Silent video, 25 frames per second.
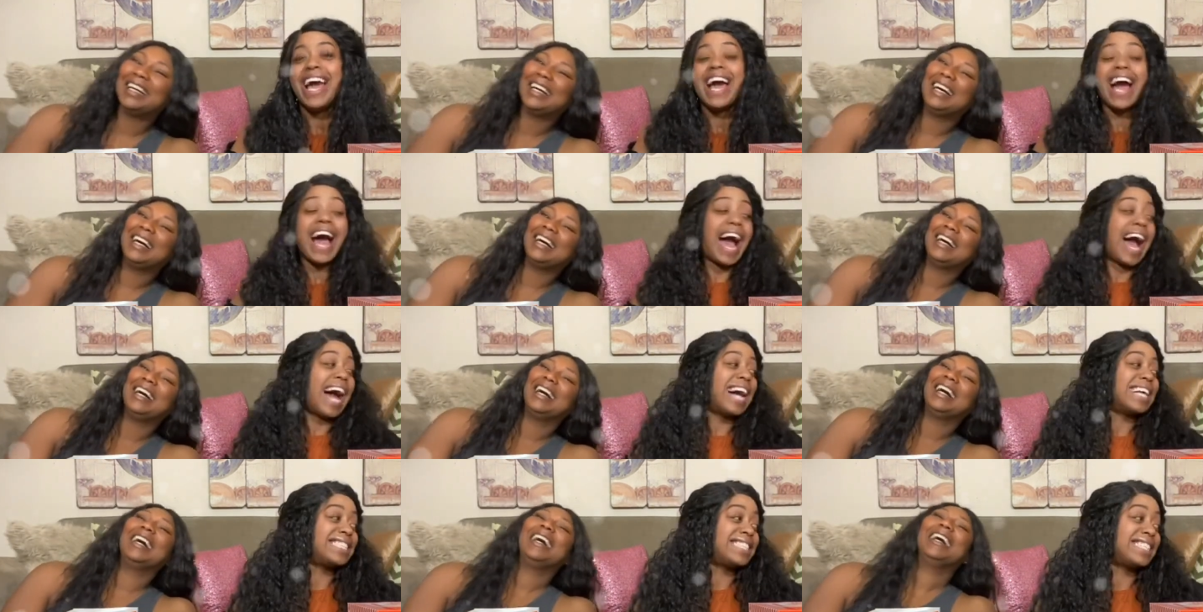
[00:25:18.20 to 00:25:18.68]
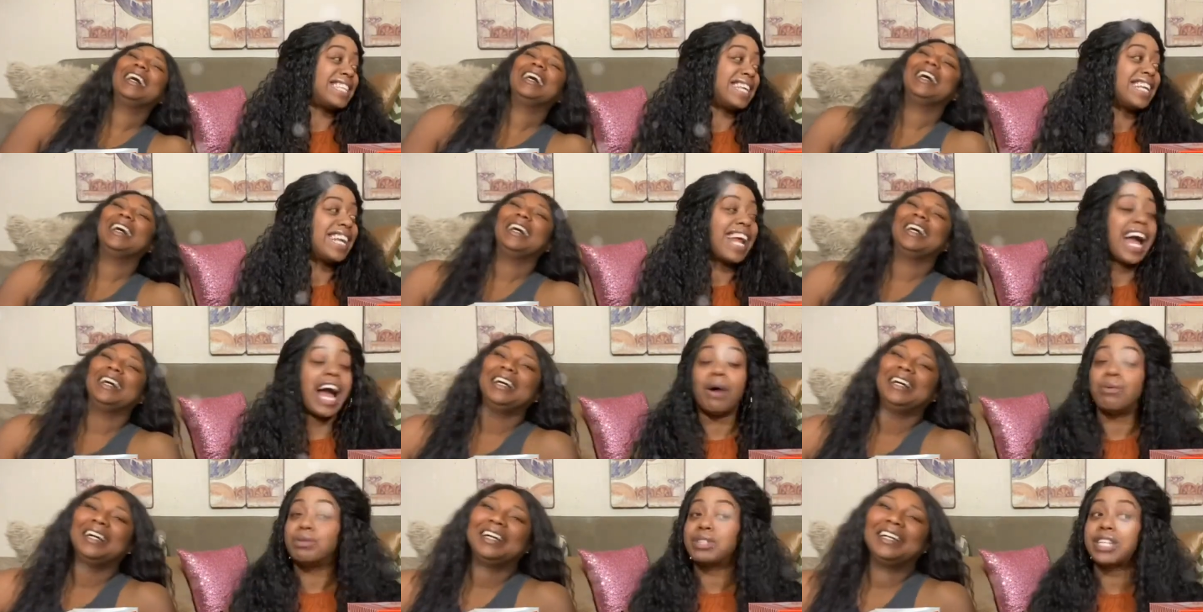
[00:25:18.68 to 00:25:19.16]
Speaker 1: I seen, I
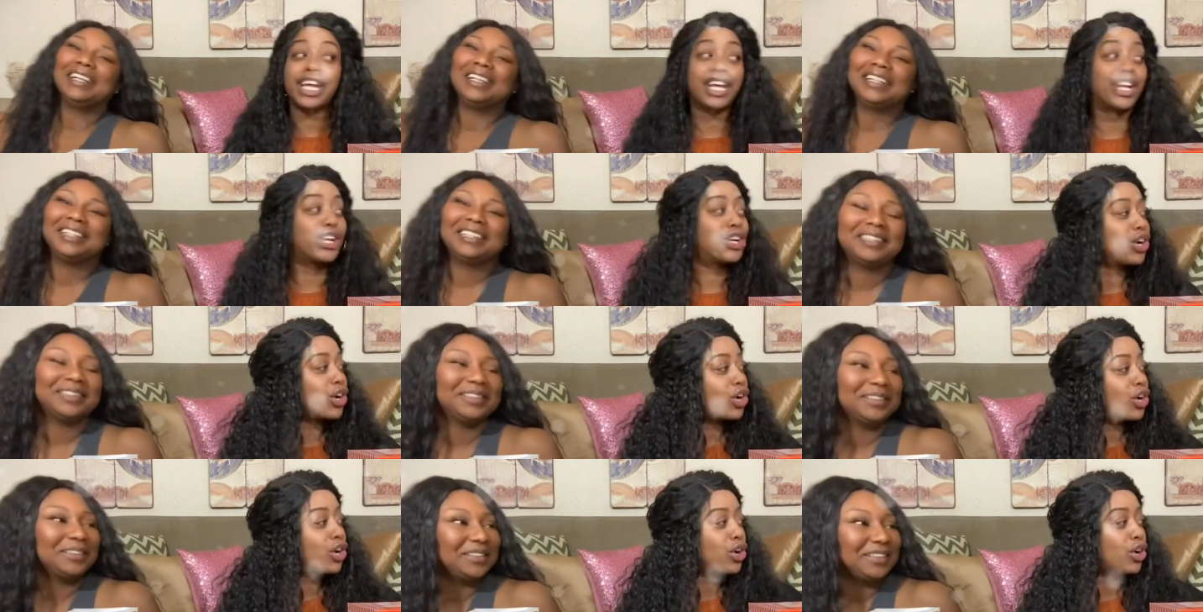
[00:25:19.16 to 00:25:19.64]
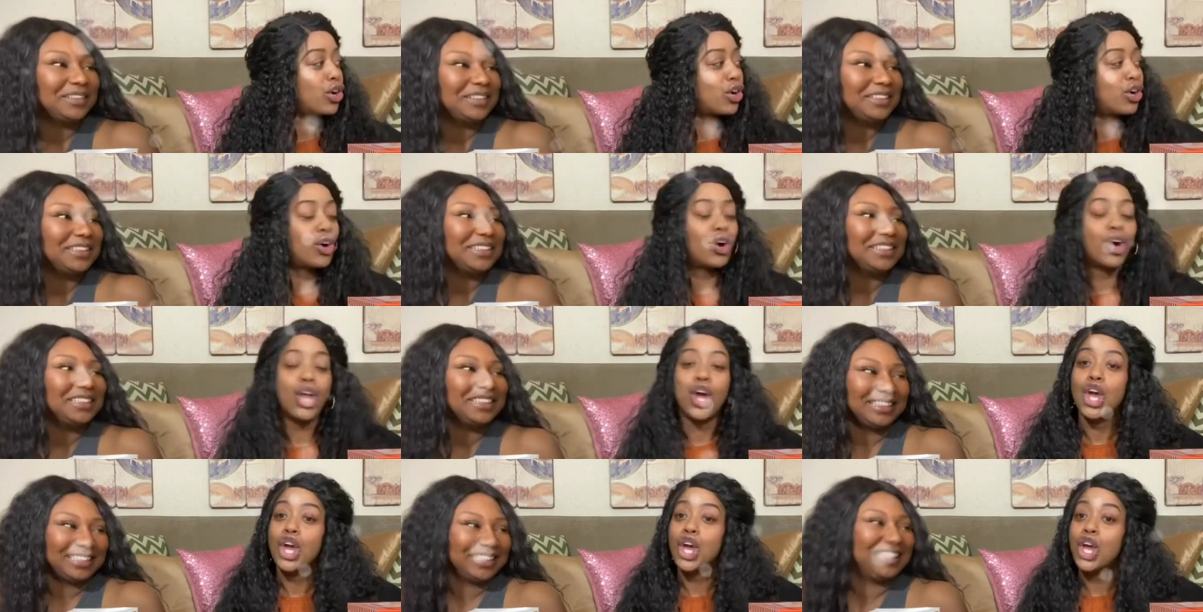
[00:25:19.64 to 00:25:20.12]
was like, girl.
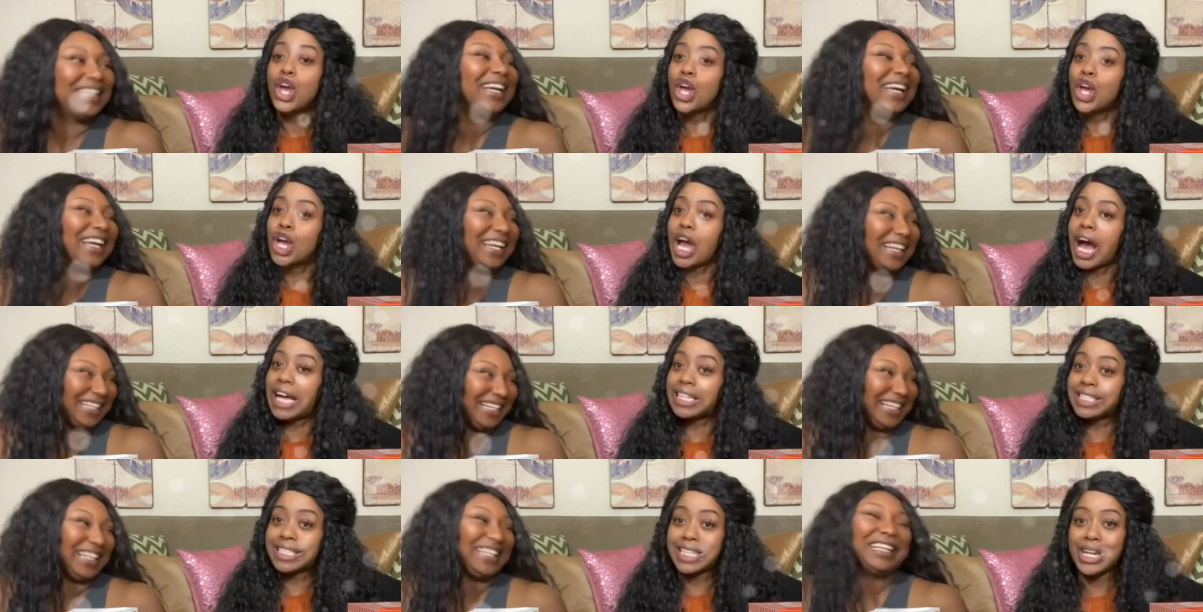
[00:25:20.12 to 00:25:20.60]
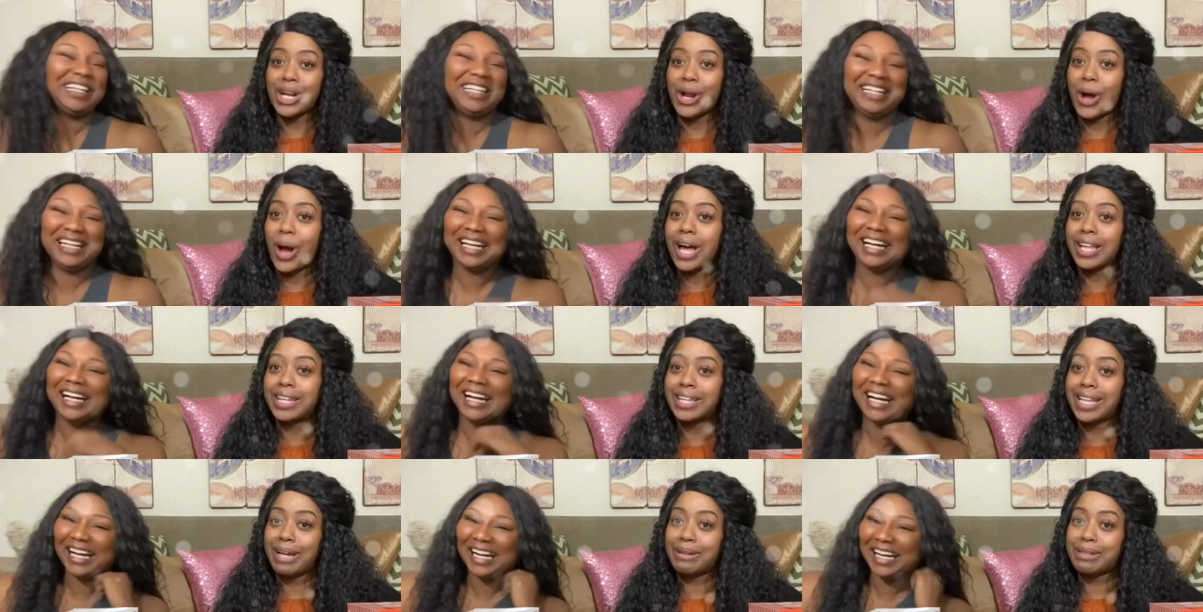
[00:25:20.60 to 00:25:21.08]
Yeah. You know, how
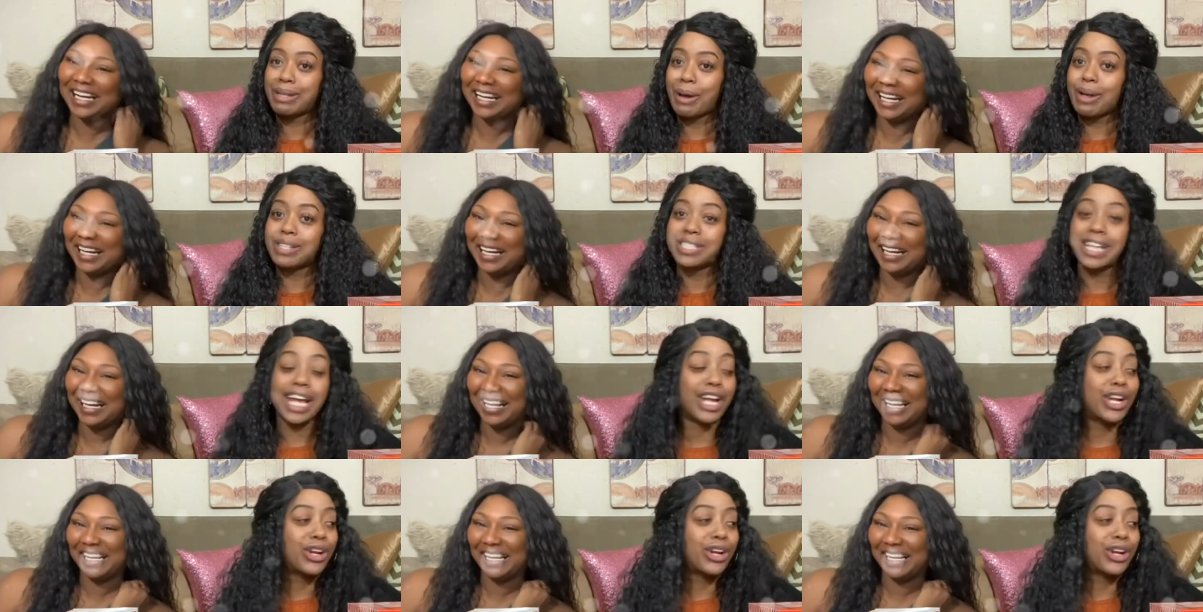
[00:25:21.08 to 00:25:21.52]
last, time I was like,